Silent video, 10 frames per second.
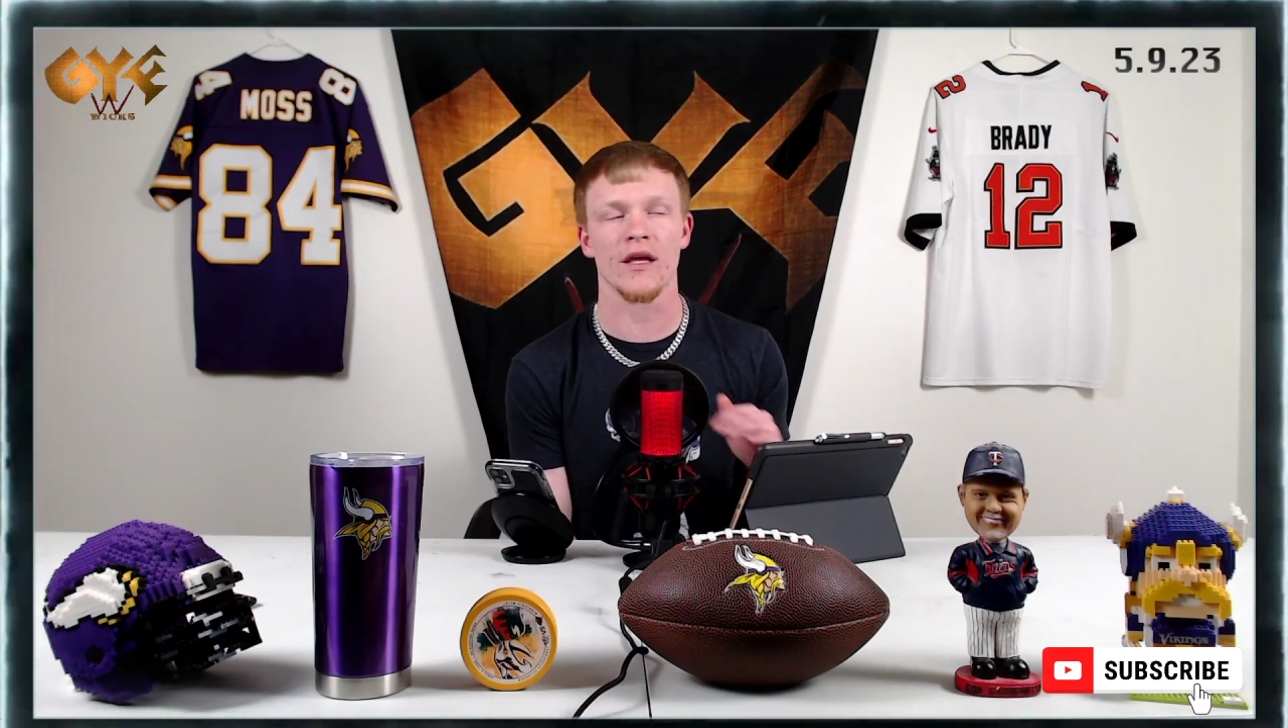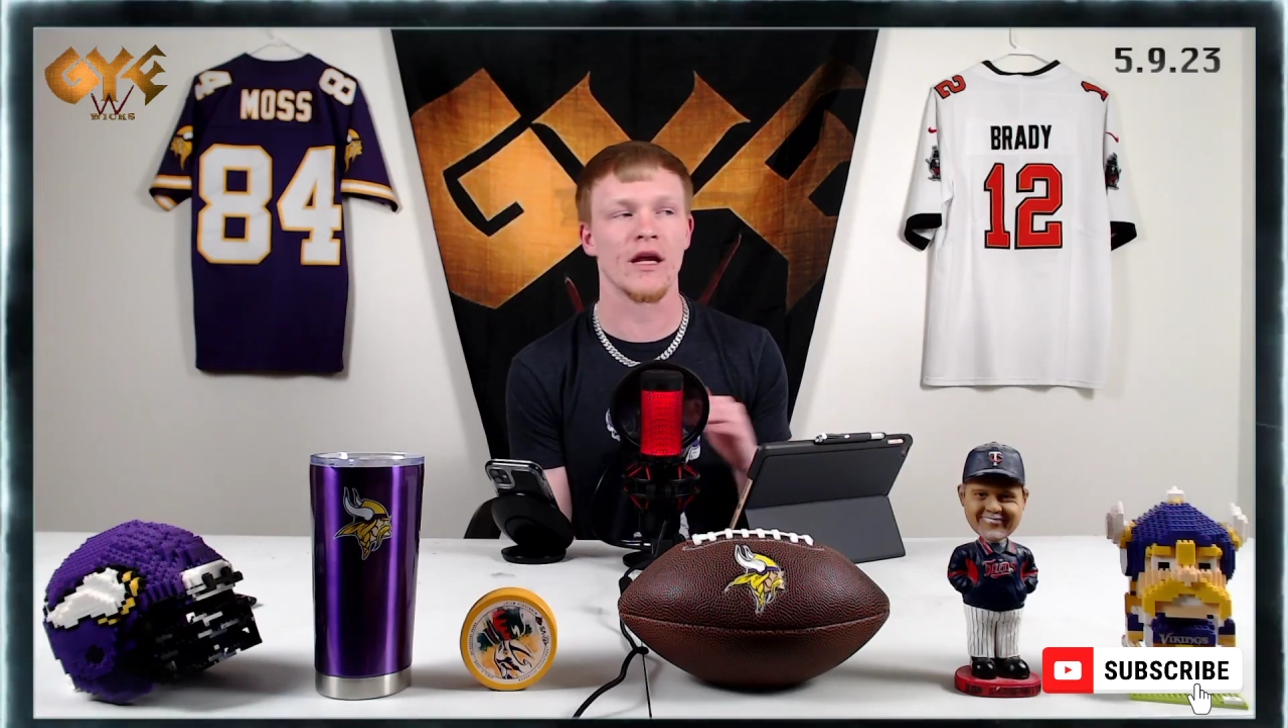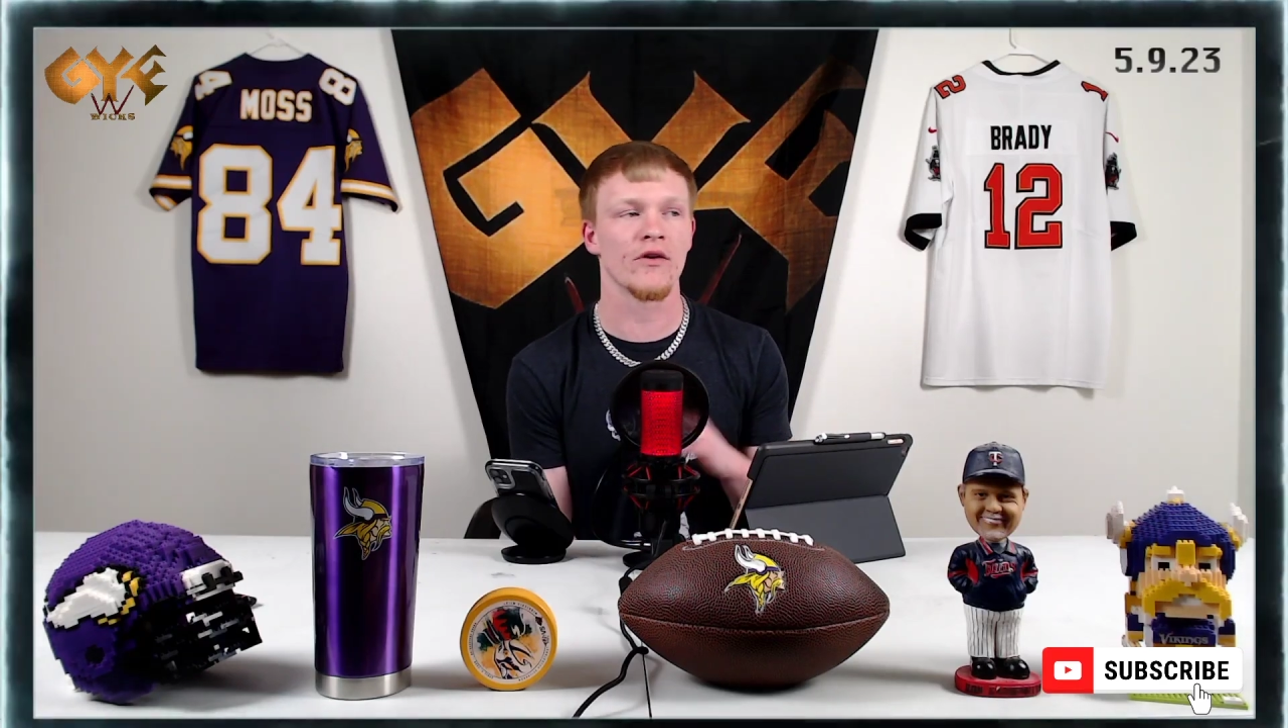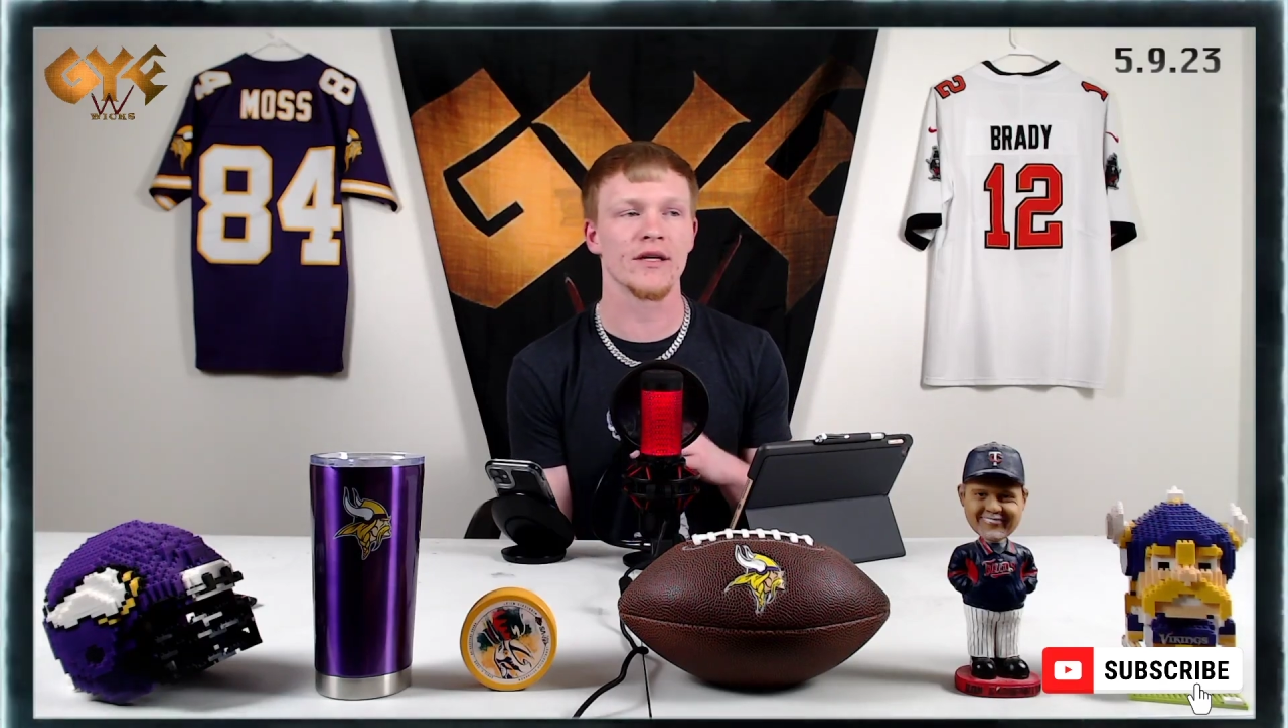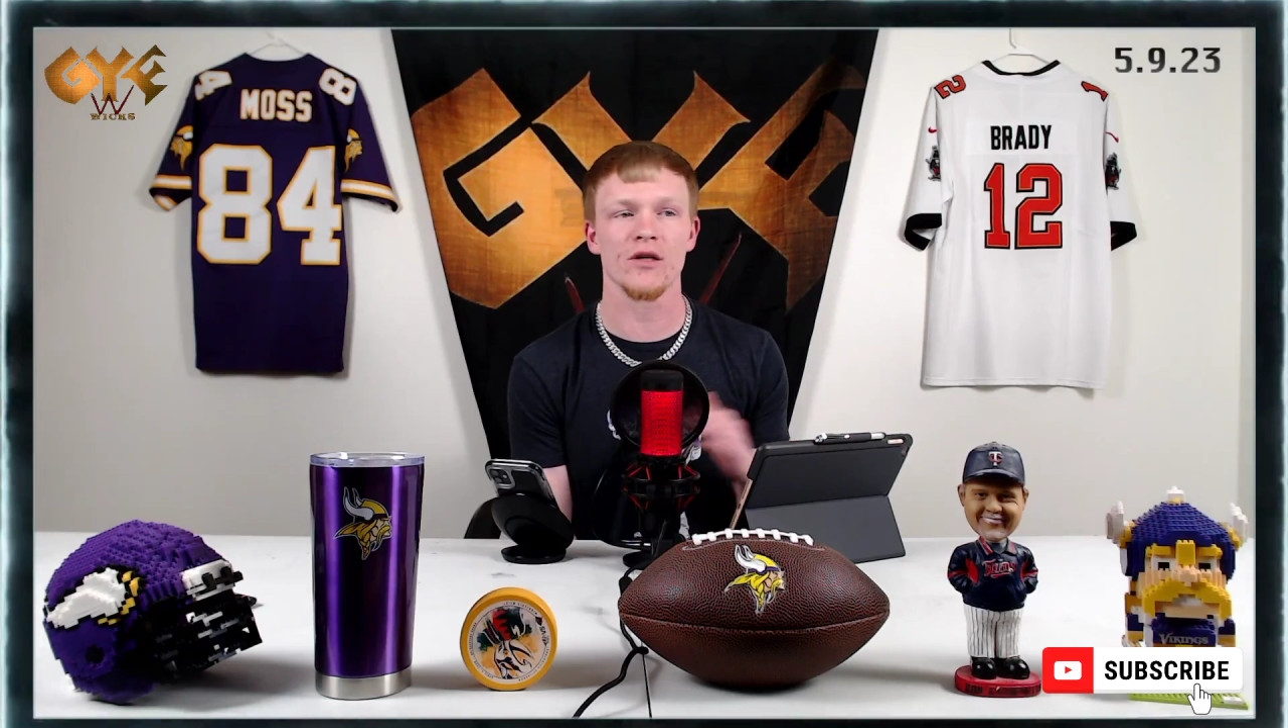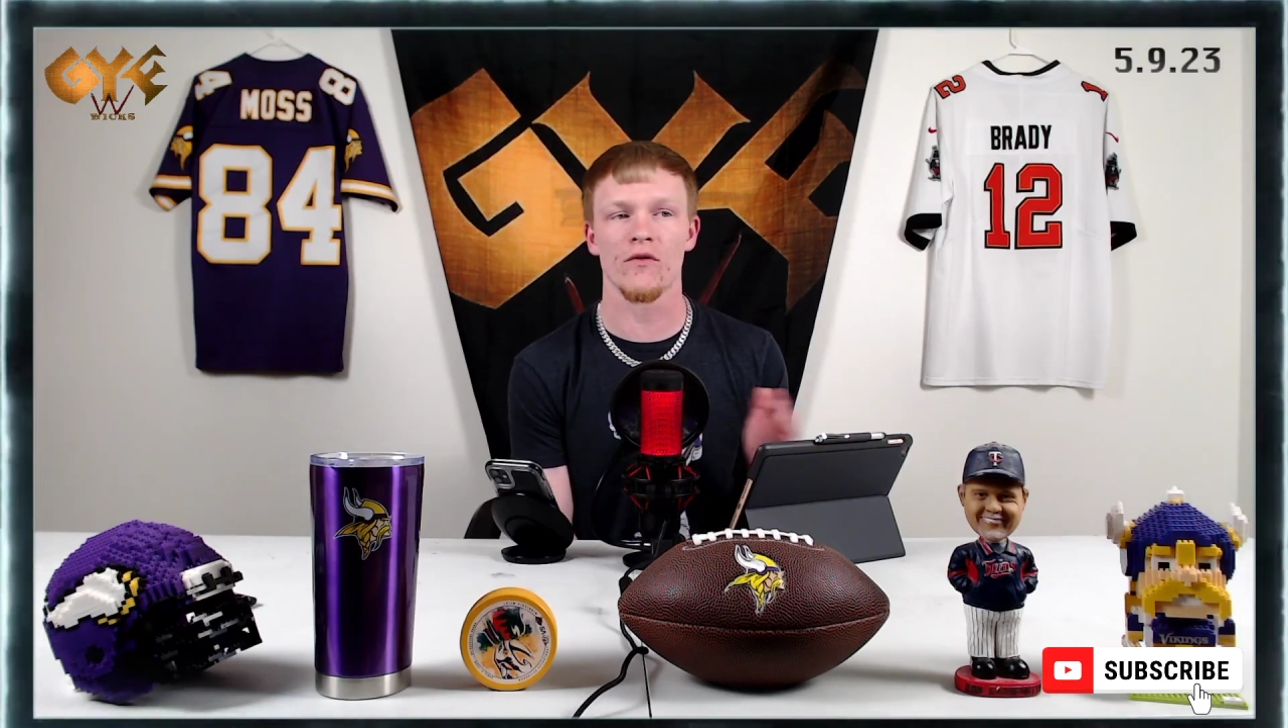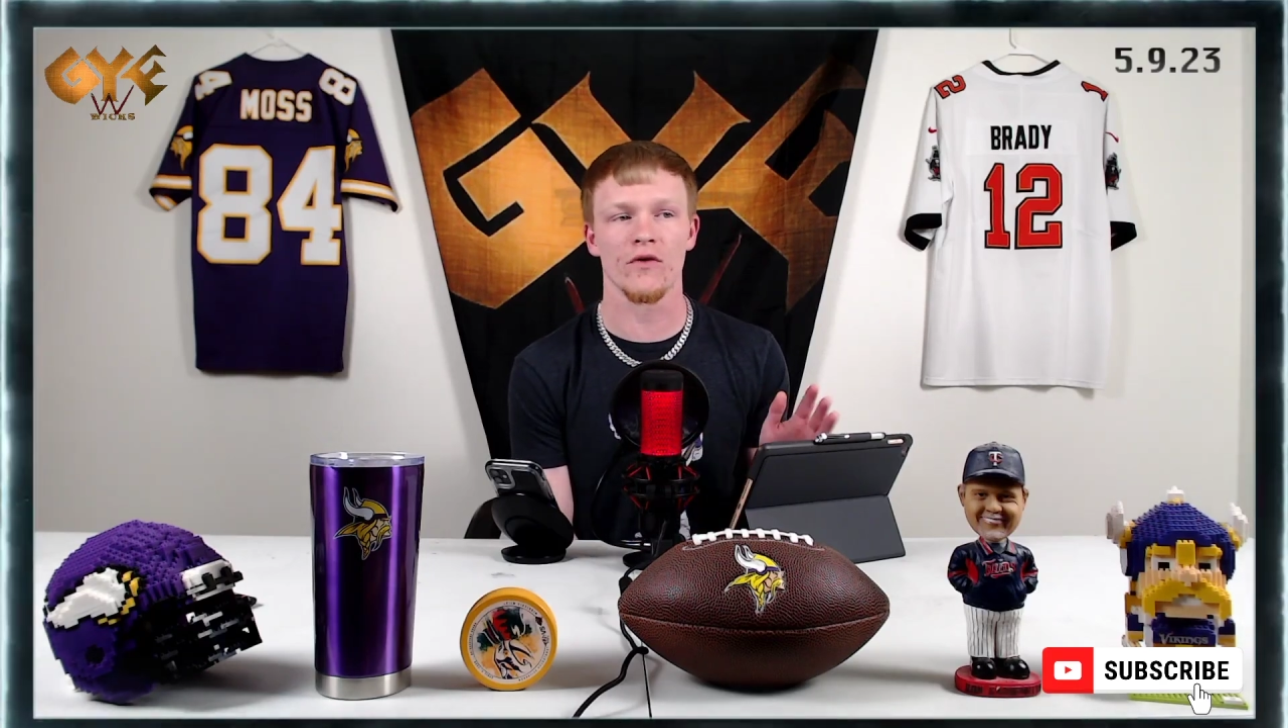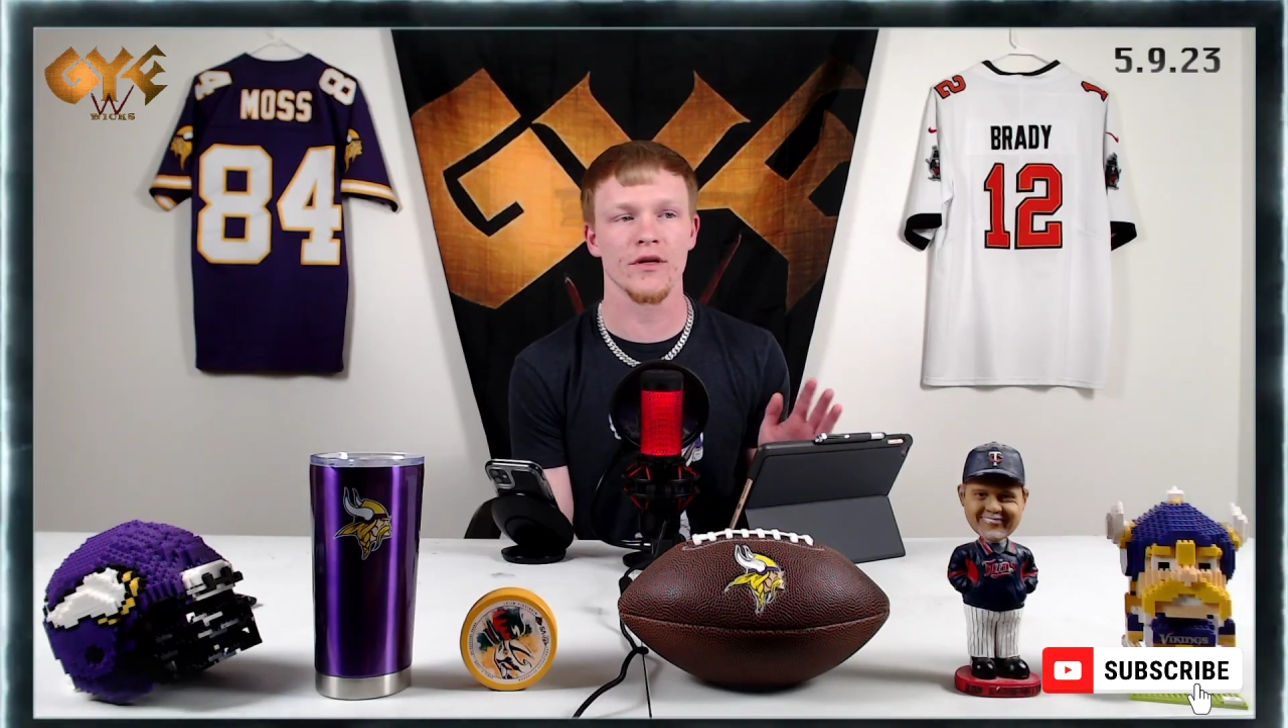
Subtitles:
the hearing's over